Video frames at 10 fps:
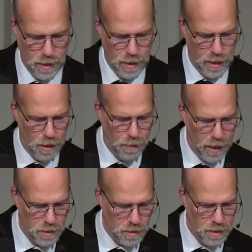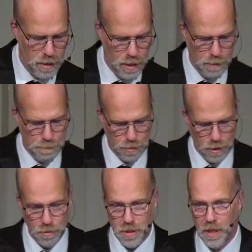Now, as he
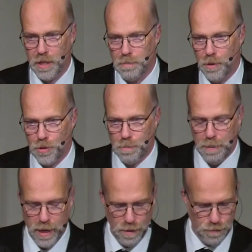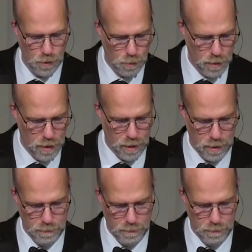approached his most painful work,